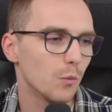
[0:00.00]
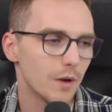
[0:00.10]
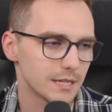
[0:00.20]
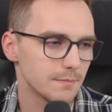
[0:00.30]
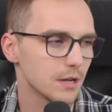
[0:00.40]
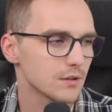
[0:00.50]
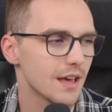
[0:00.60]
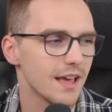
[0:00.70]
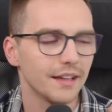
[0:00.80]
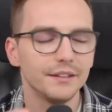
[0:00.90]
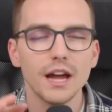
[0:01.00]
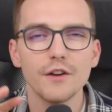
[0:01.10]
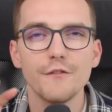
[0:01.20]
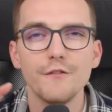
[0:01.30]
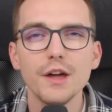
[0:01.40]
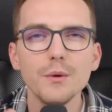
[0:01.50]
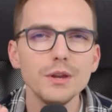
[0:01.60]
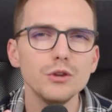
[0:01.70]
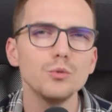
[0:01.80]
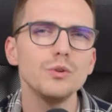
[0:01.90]
ones because they are very
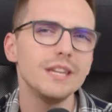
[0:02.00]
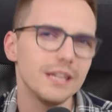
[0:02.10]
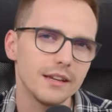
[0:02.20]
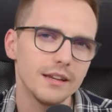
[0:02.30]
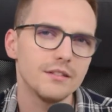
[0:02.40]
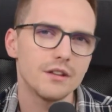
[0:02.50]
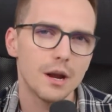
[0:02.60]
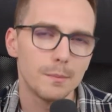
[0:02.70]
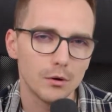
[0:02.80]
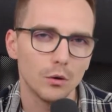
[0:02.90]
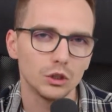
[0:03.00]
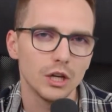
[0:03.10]
unique in their approach,